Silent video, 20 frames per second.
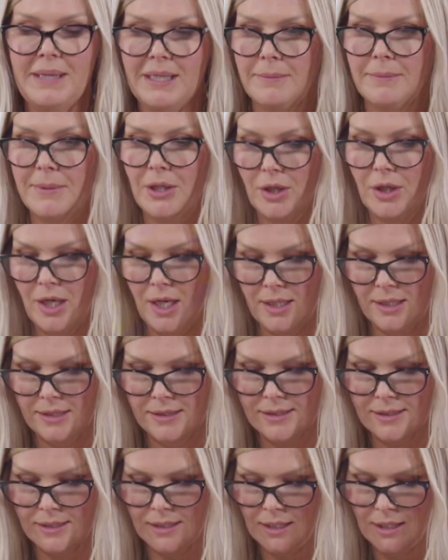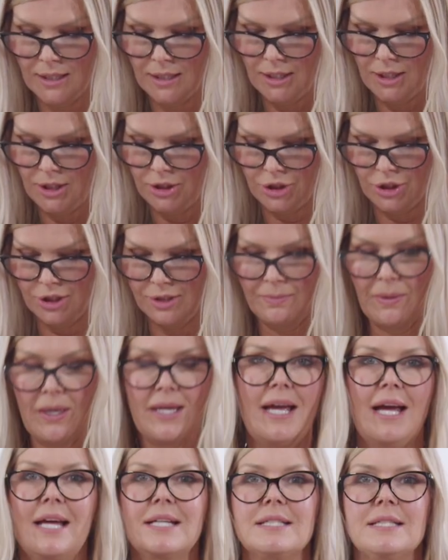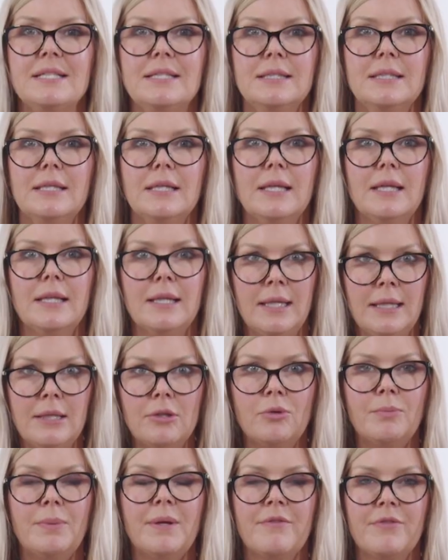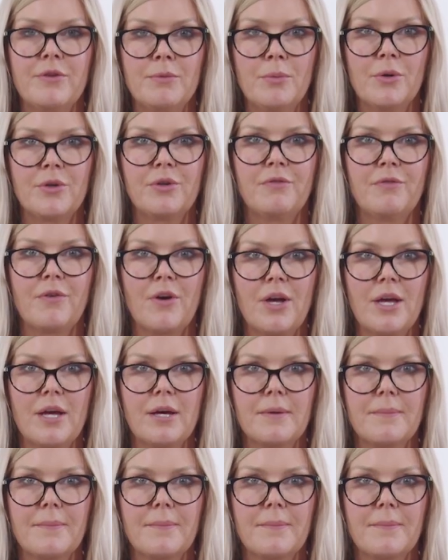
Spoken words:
pigment colours just by adding a little bit of the modifier.